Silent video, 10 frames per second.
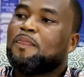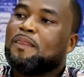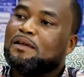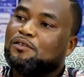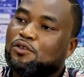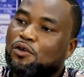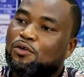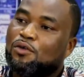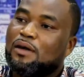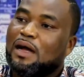And
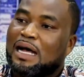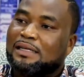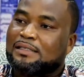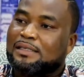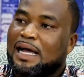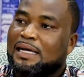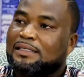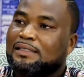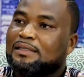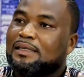so
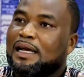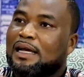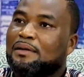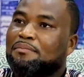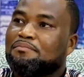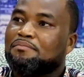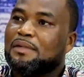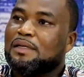as a